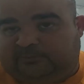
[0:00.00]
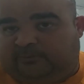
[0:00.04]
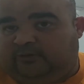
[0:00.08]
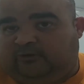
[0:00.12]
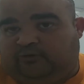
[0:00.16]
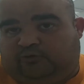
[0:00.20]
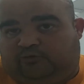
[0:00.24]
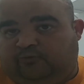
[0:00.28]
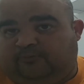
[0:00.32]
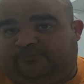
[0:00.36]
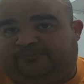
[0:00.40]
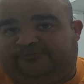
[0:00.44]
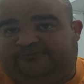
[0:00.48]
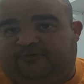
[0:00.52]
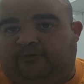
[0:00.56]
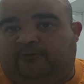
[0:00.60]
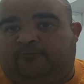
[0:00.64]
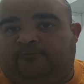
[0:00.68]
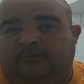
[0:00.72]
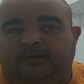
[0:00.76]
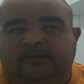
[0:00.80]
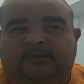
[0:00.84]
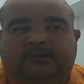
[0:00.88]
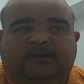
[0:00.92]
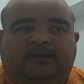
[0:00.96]
groups, so
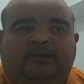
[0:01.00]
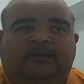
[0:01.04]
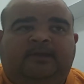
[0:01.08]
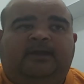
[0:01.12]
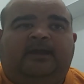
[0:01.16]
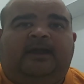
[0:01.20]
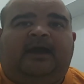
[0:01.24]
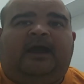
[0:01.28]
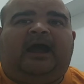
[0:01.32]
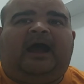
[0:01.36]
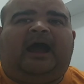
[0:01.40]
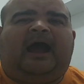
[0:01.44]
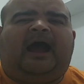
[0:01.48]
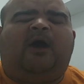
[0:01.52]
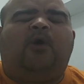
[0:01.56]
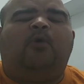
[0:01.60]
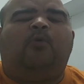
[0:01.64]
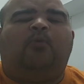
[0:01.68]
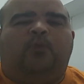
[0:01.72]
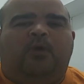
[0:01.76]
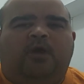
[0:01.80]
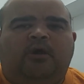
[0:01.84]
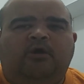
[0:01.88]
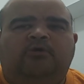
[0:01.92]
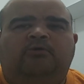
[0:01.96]
I
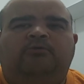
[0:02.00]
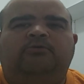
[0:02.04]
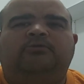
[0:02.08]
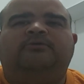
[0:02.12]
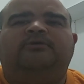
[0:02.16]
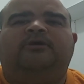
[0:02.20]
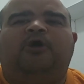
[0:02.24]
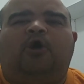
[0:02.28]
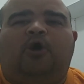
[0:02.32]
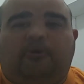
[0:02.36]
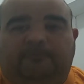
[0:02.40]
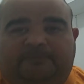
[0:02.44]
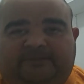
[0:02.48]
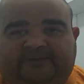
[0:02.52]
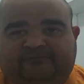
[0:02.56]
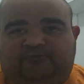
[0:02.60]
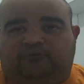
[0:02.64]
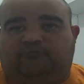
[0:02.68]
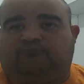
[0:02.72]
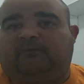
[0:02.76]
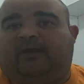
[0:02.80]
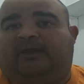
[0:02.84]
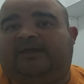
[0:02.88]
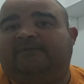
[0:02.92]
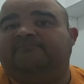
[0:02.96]
will hope they do it
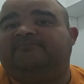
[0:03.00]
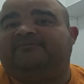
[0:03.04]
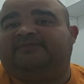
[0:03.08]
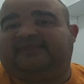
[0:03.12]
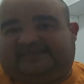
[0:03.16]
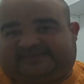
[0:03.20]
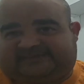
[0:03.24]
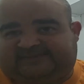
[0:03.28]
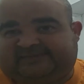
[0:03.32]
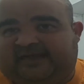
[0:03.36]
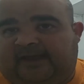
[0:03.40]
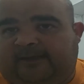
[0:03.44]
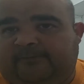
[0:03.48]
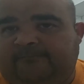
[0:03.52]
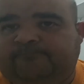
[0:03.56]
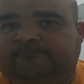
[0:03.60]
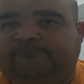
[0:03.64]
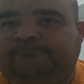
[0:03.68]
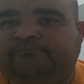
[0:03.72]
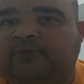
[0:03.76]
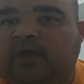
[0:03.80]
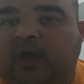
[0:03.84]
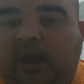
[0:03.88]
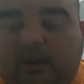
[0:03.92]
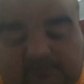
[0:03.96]
right this time.
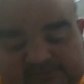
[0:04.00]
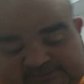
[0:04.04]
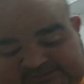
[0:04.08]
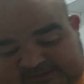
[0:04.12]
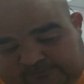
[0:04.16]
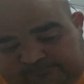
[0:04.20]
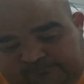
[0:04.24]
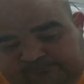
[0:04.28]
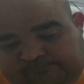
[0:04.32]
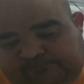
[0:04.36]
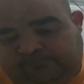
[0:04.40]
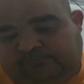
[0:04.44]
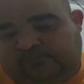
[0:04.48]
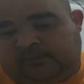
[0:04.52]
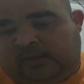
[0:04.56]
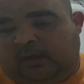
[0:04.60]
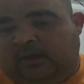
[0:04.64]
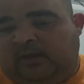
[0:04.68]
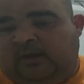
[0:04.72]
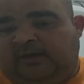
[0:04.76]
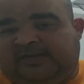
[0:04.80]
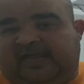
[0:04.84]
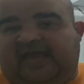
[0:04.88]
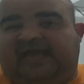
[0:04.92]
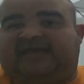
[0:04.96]
And we'll see.
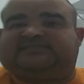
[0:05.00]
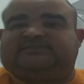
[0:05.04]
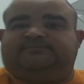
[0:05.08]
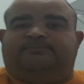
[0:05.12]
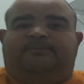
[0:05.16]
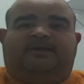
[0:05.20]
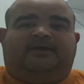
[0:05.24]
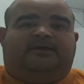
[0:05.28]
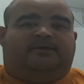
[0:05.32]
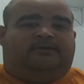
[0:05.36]
The X-Men,